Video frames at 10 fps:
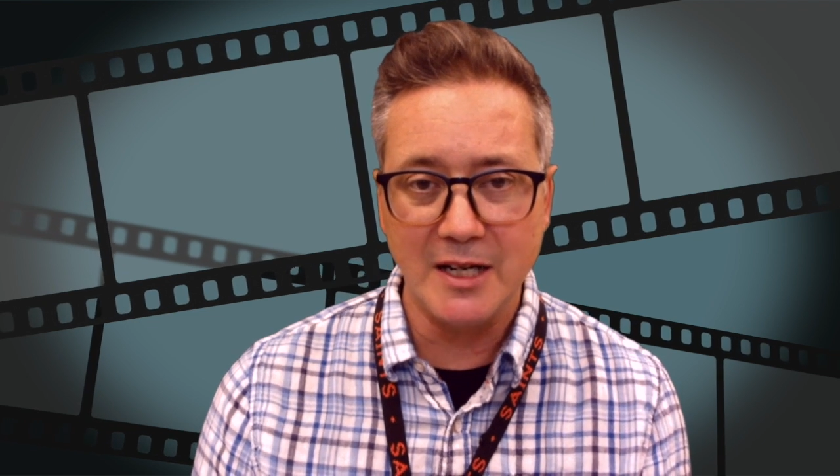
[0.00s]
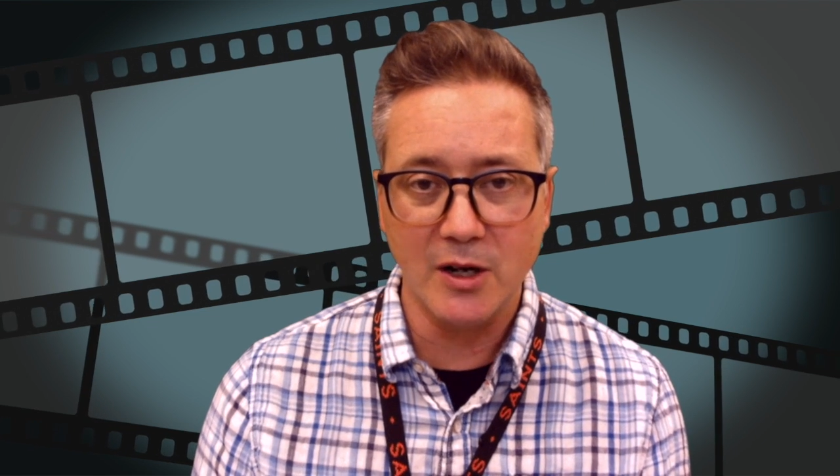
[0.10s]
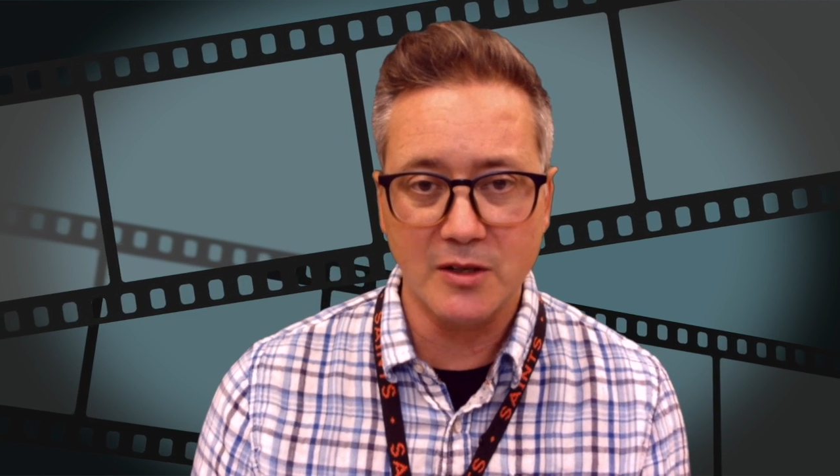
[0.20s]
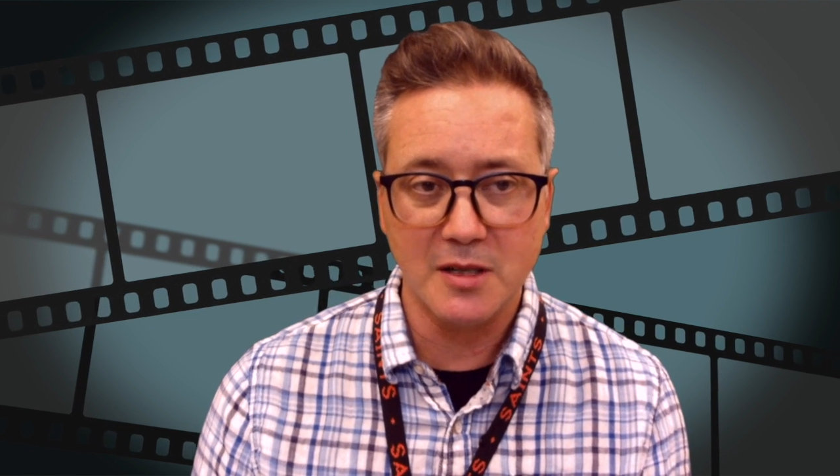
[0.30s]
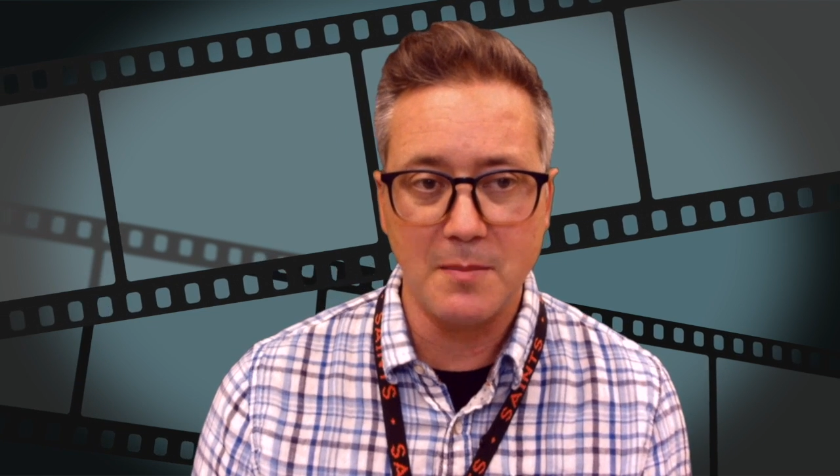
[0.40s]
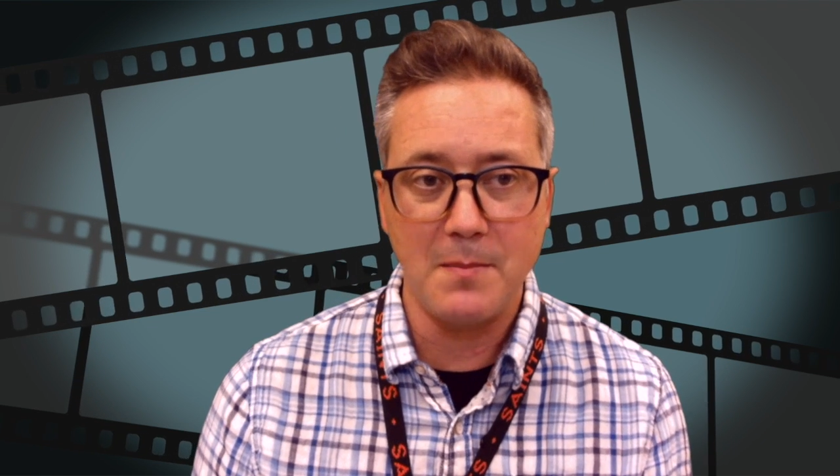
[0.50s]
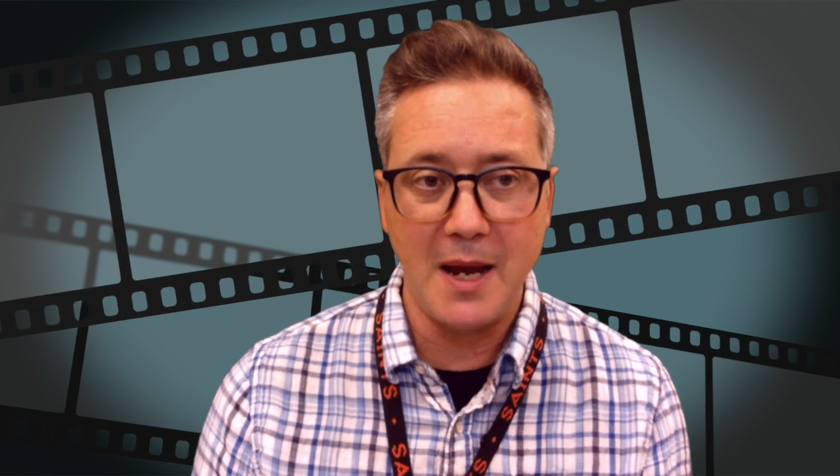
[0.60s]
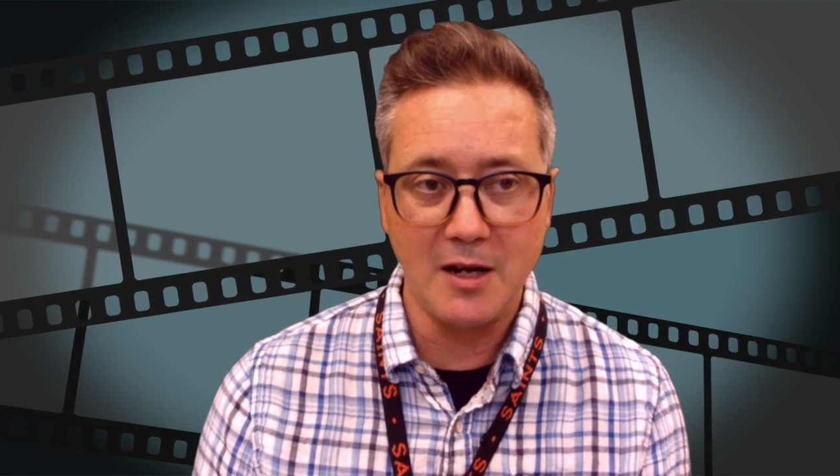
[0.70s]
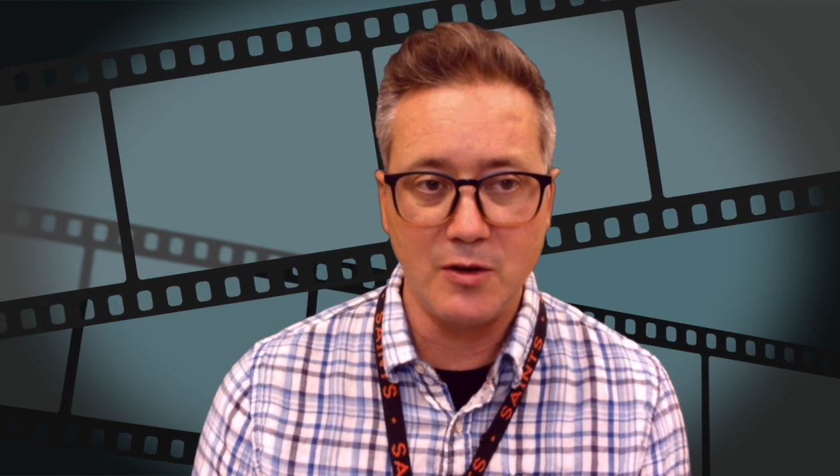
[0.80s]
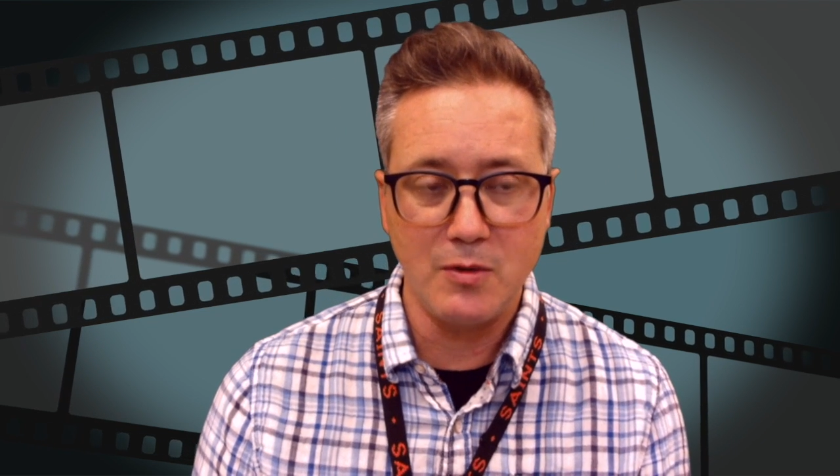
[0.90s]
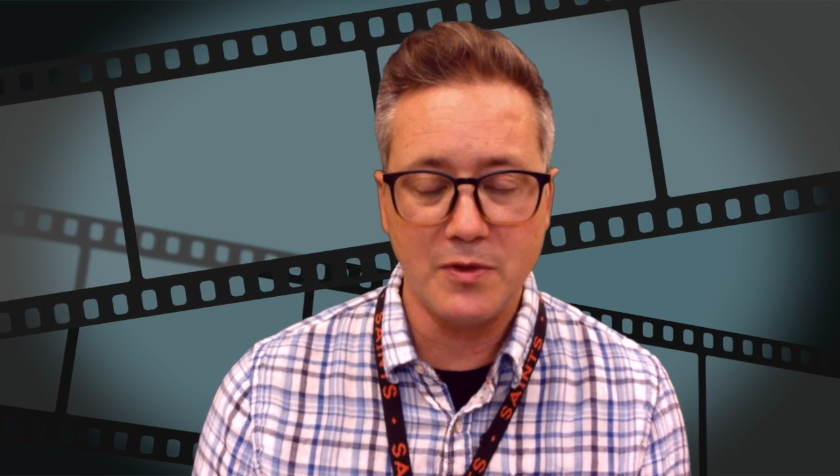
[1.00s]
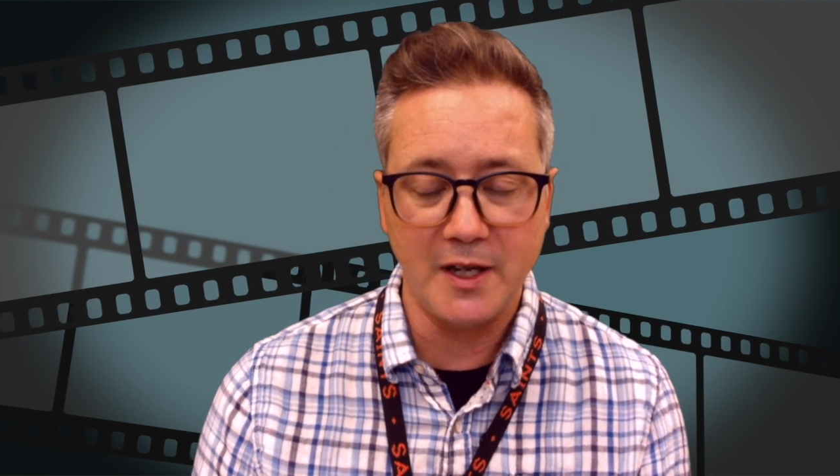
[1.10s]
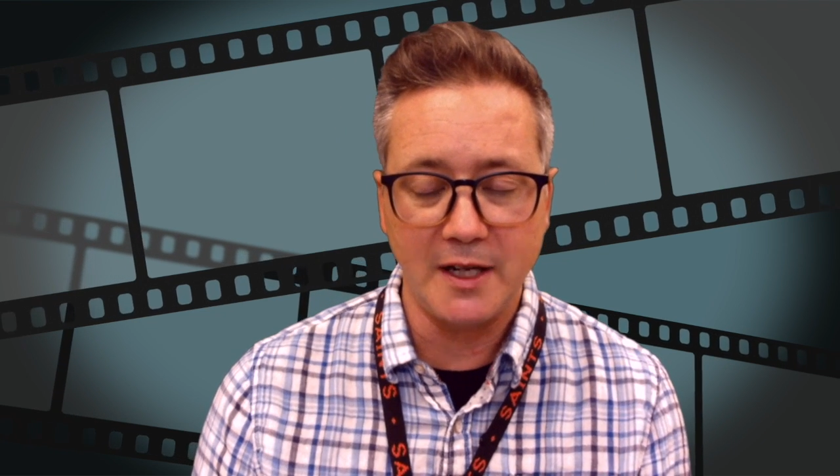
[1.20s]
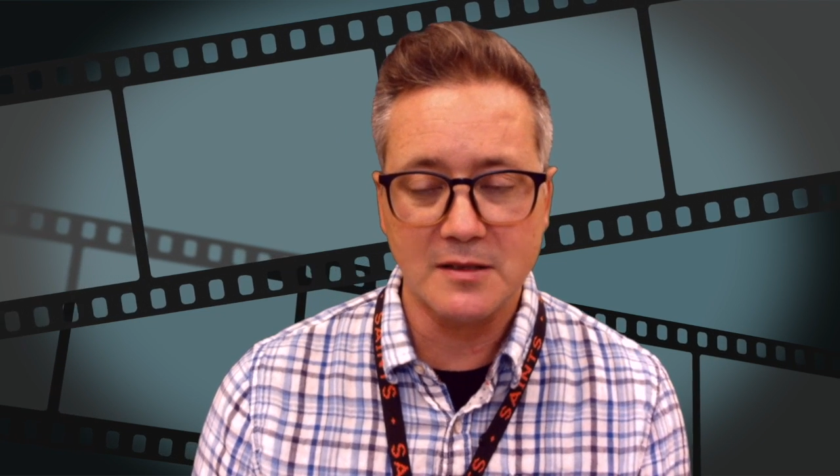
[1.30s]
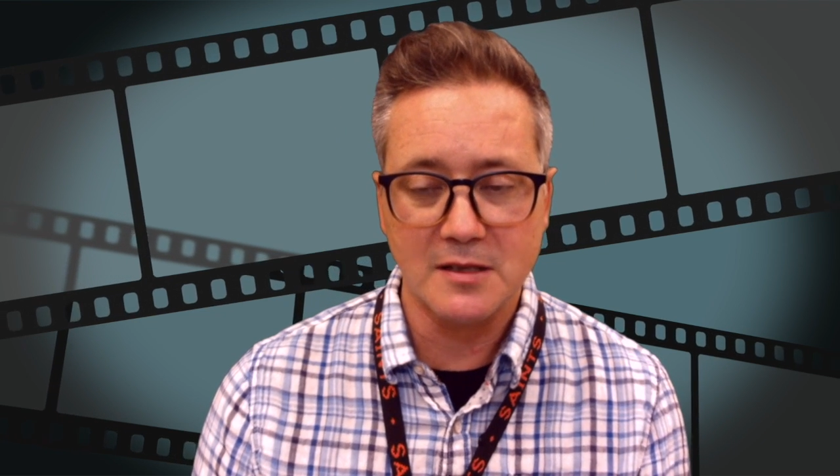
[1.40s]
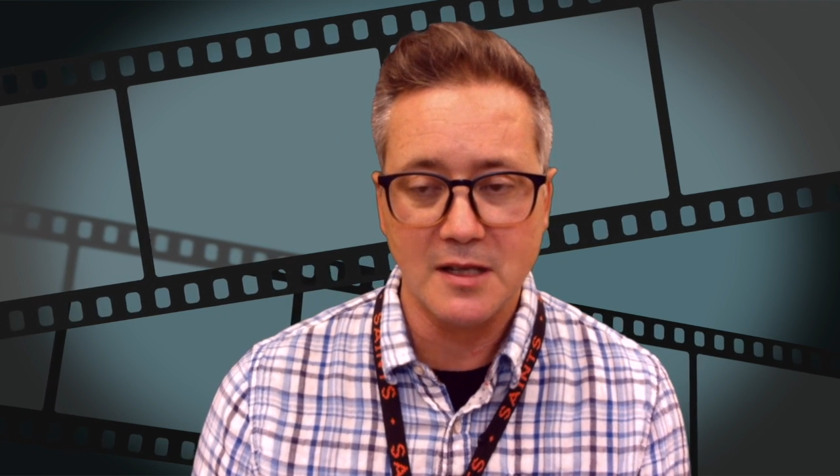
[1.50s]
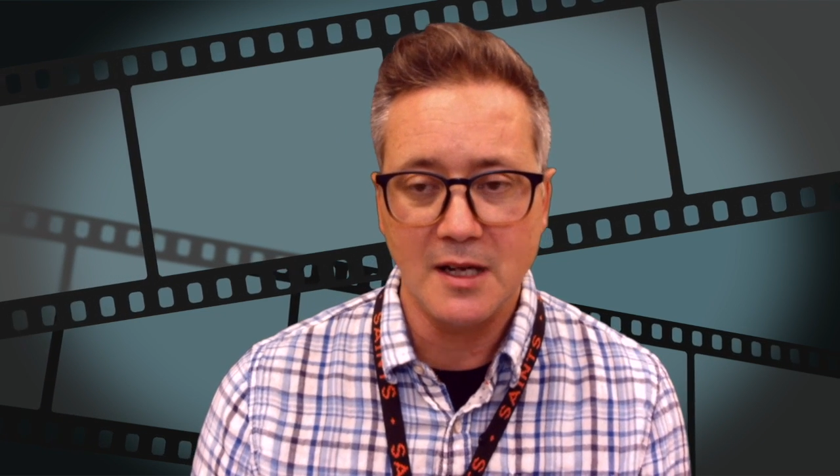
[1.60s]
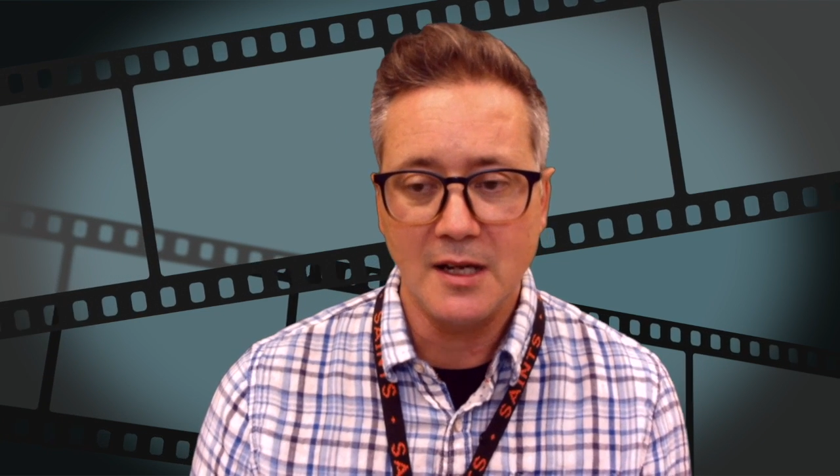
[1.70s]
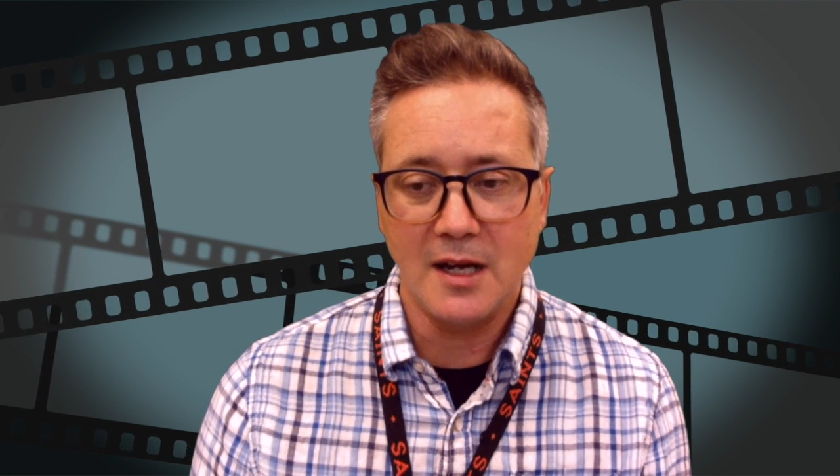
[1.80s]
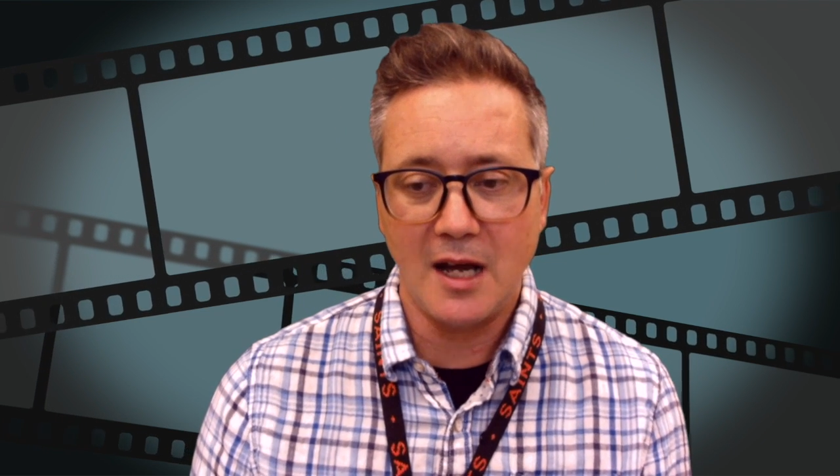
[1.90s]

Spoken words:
eager to make new things.